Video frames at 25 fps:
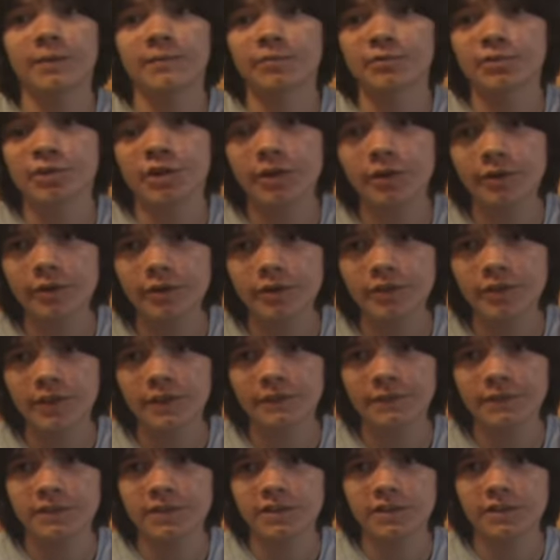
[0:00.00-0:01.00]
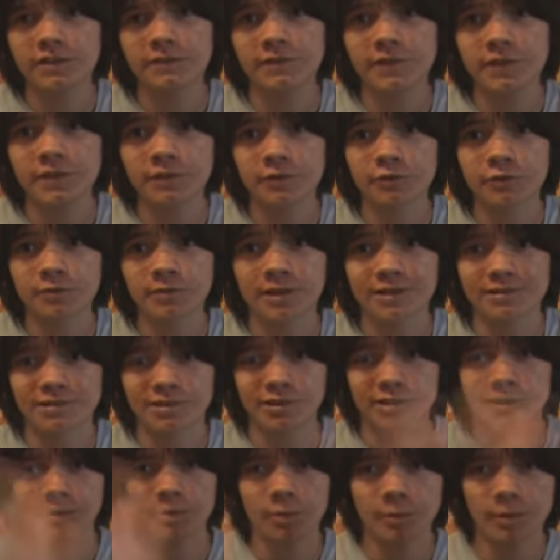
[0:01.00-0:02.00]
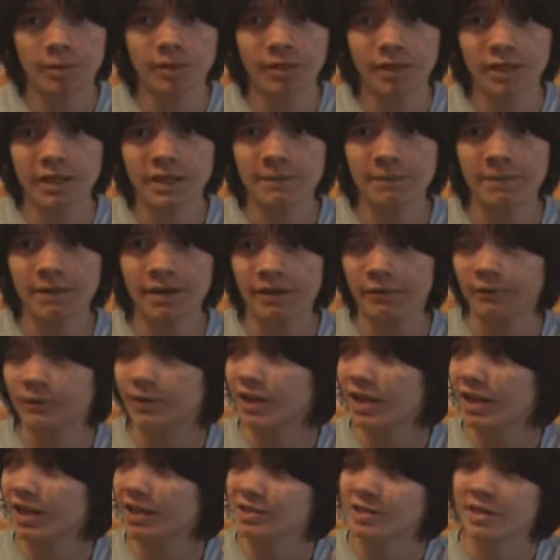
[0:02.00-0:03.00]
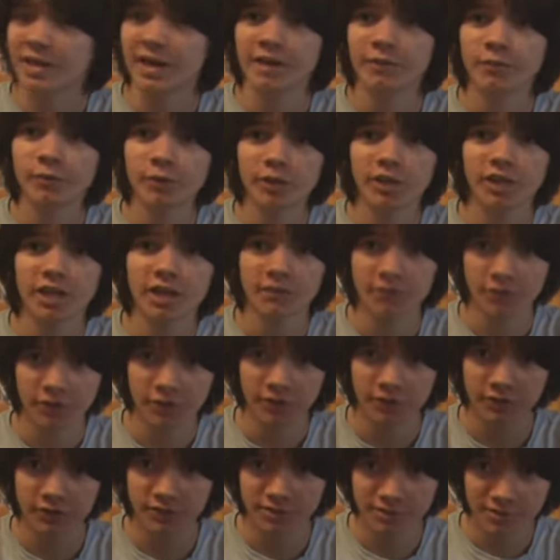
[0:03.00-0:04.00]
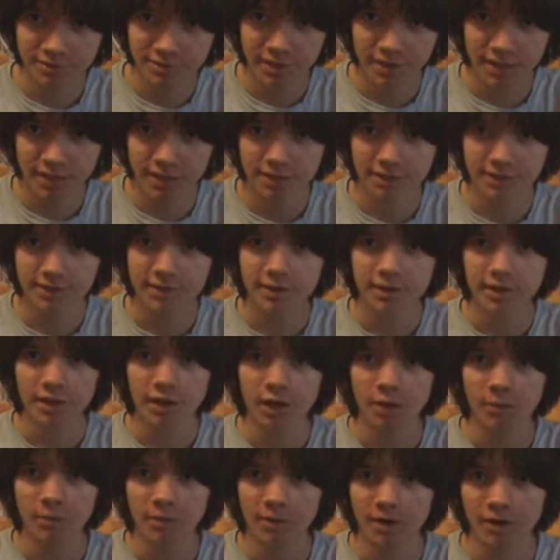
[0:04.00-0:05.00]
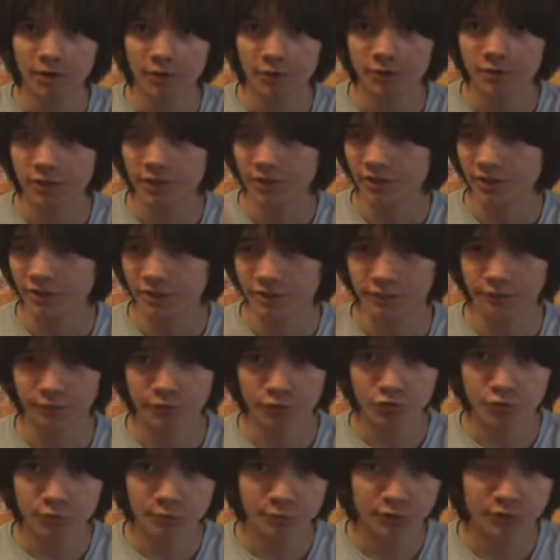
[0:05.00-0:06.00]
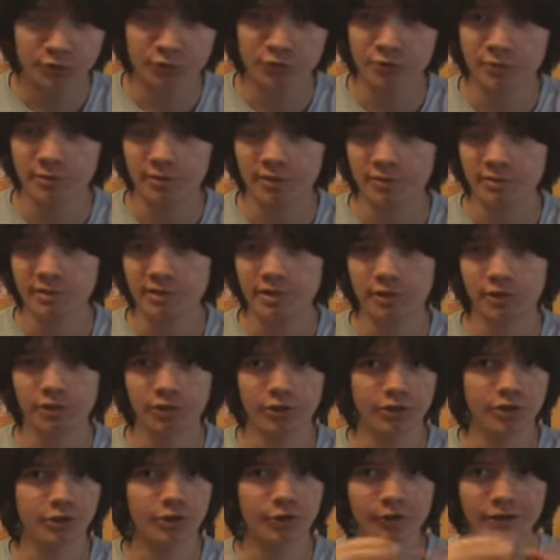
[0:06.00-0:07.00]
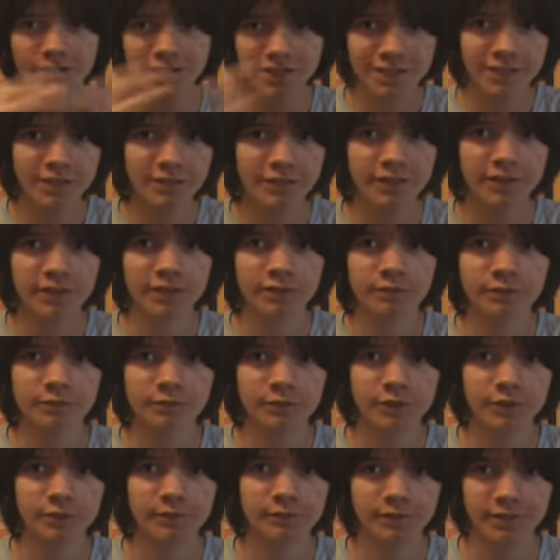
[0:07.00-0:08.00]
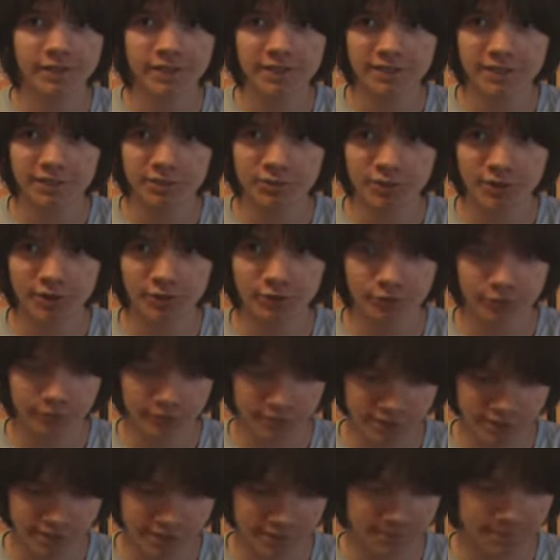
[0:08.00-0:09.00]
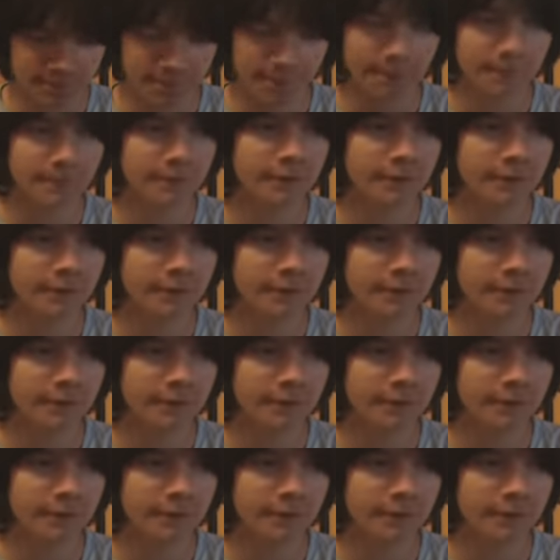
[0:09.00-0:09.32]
I'm sorry that the video responses come a bit late, but I realize that I really have nothing to say about the rumors about Zelda, or anything really related to Zelda Wii,